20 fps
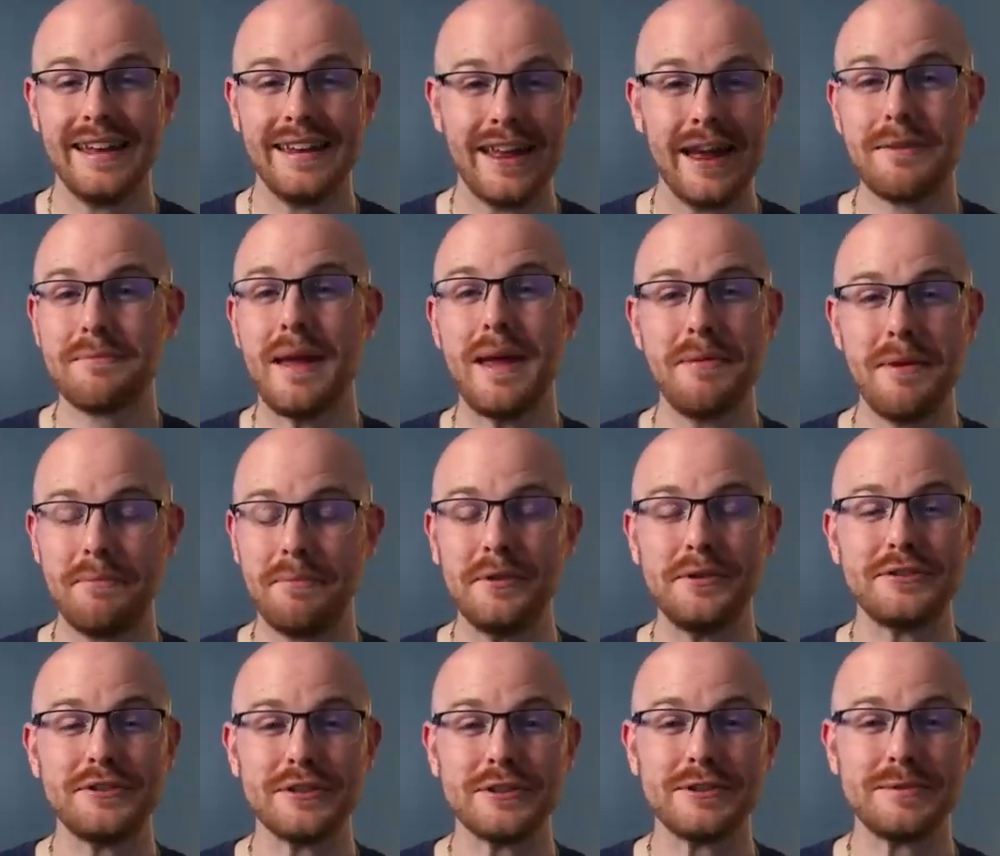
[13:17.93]
Now, to maybe
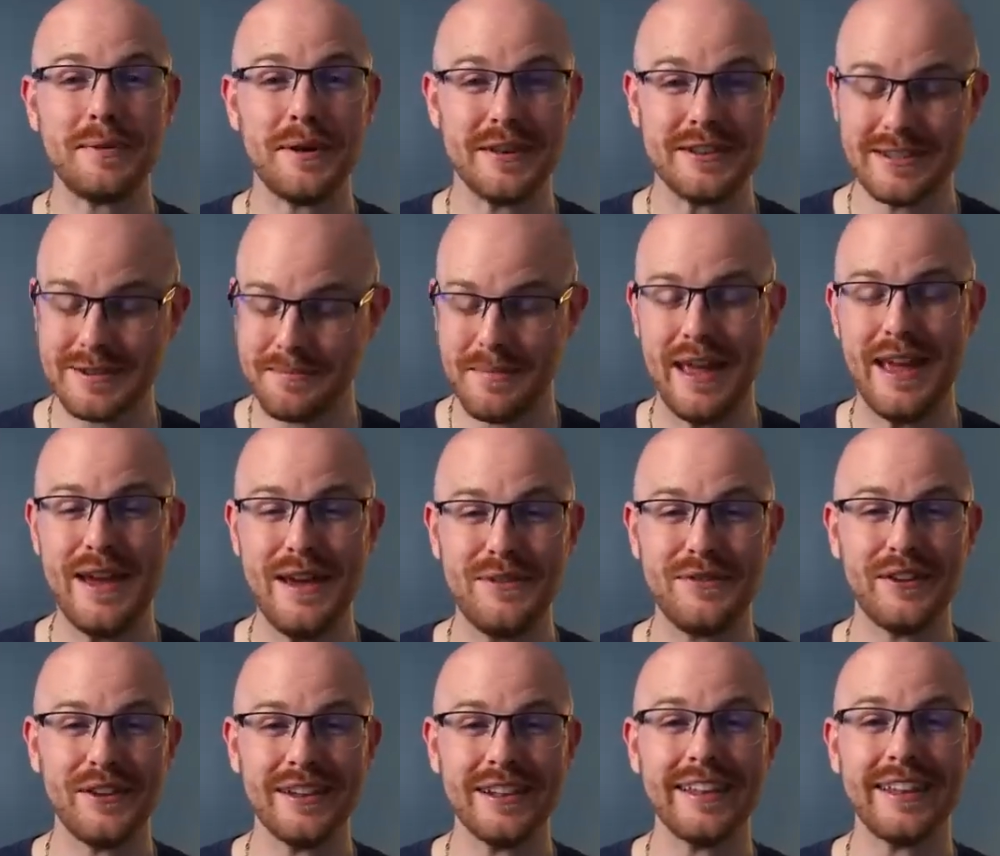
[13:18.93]
boost your spirits and make you
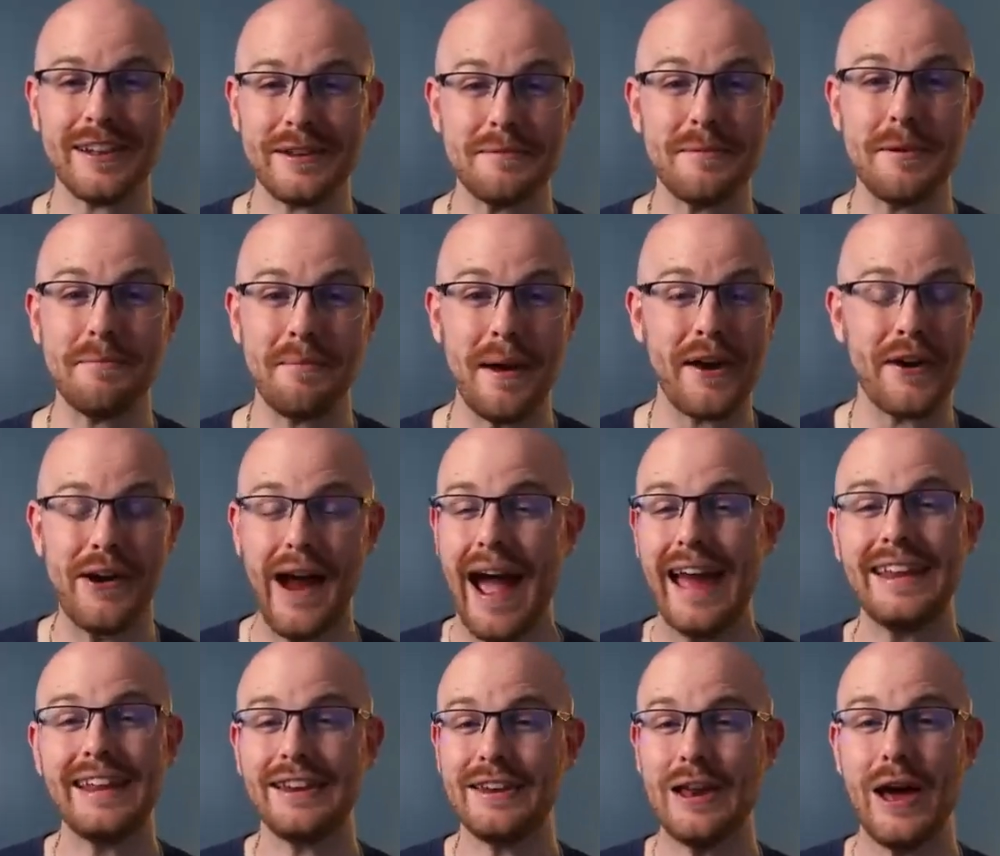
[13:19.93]
feel a little bit better, I
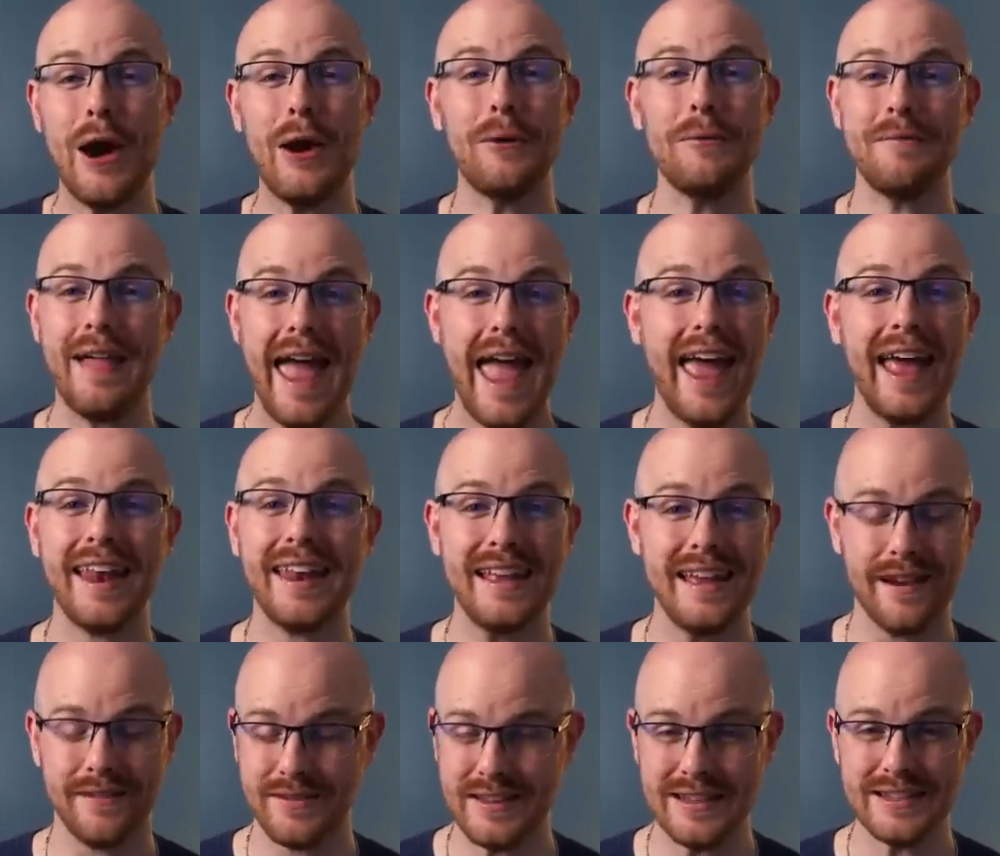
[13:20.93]
didn't know any
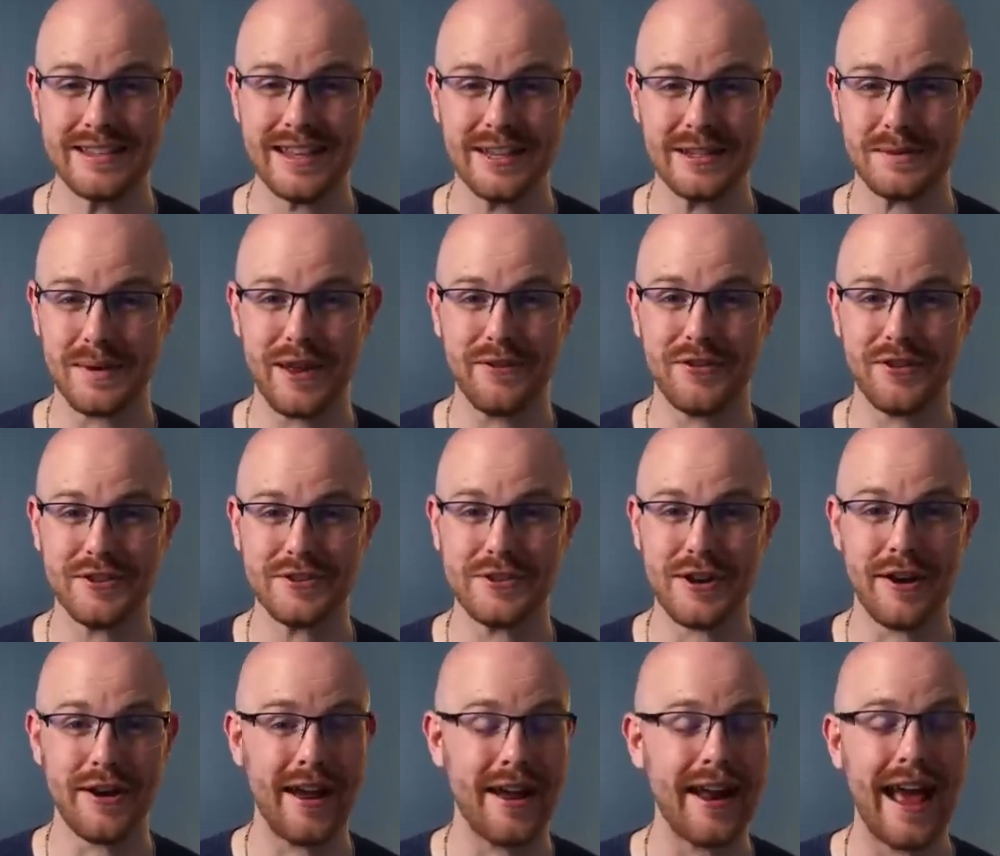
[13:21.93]
of these things when I first
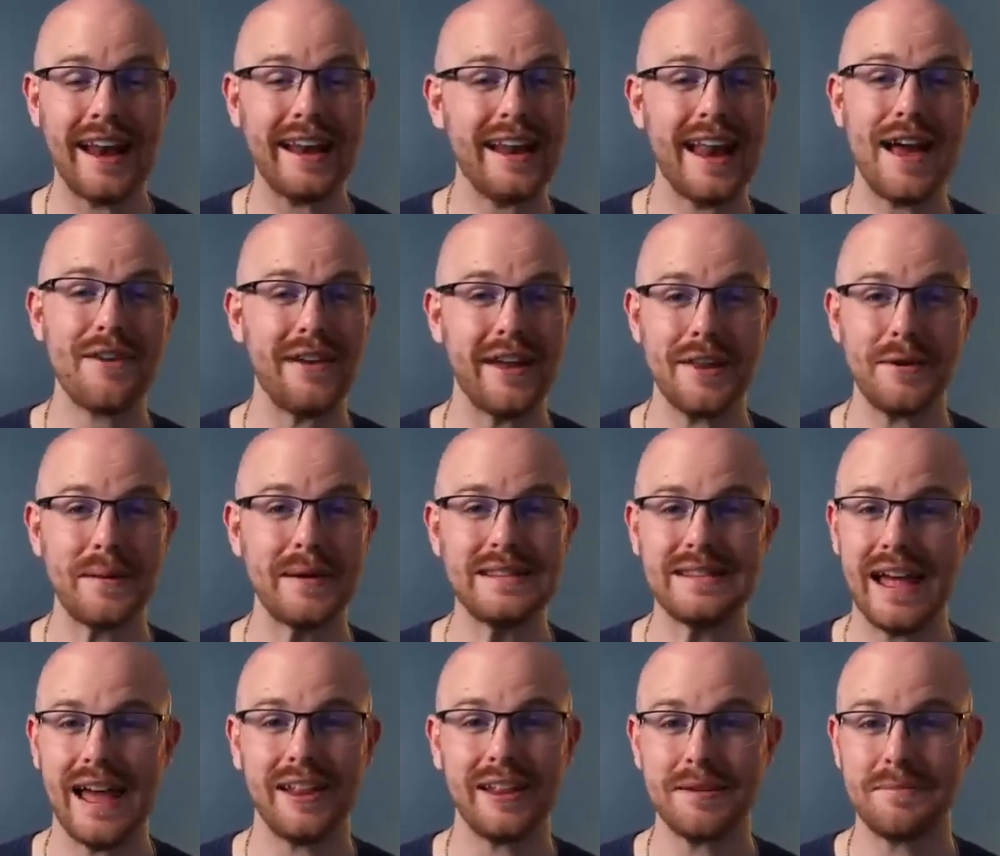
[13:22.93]
started out. I didn't have anyone
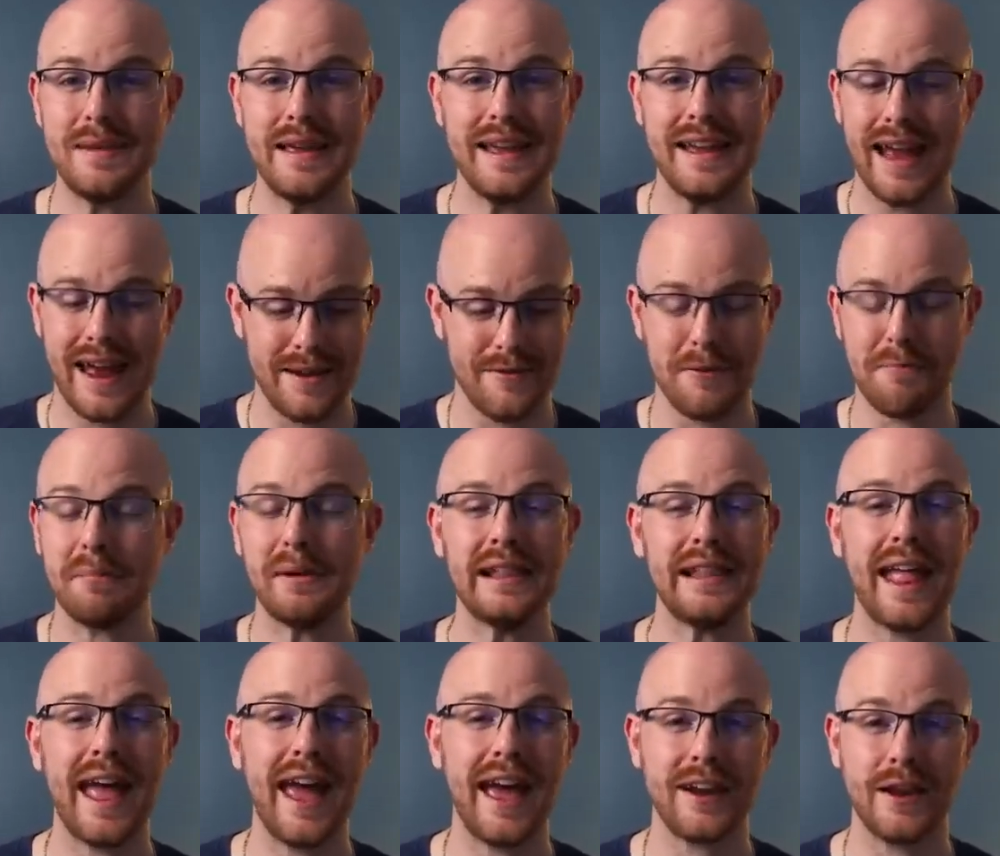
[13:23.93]
telling me kind of a
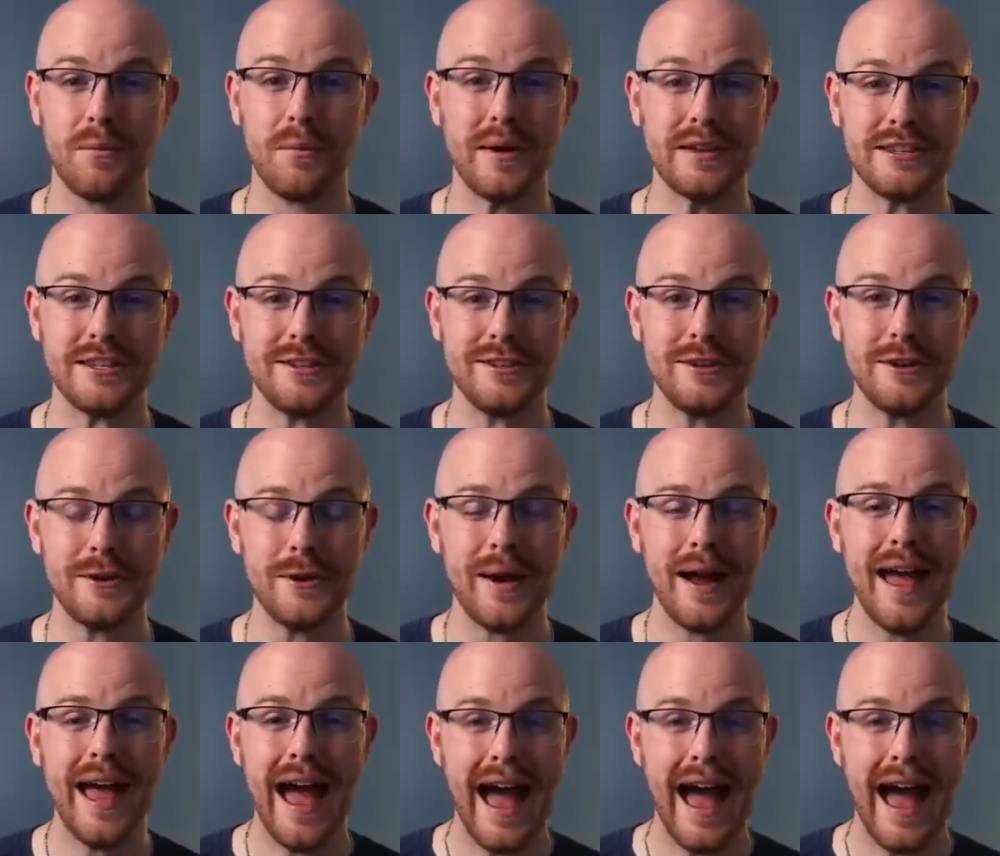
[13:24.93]
plan on what to do.